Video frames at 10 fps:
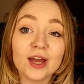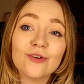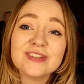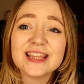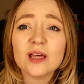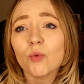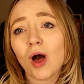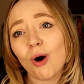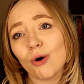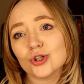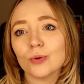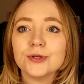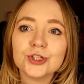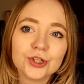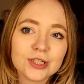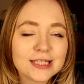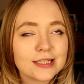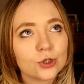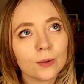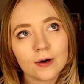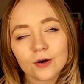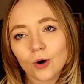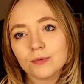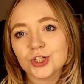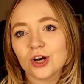And obviously there were odd opportunities and odd